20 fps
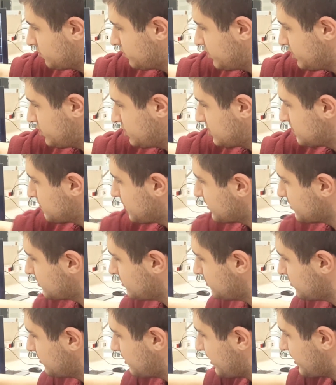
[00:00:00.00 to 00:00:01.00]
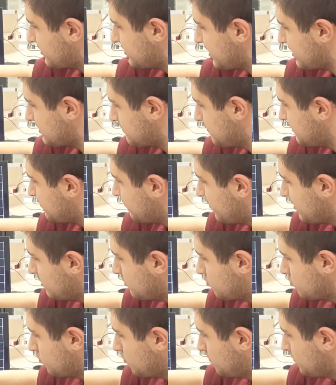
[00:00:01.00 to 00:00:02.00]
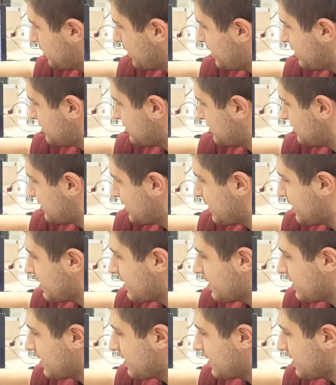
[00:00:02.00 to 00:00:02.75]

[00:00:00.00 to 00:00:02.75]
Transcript: regions, but the attacks between the 2 players.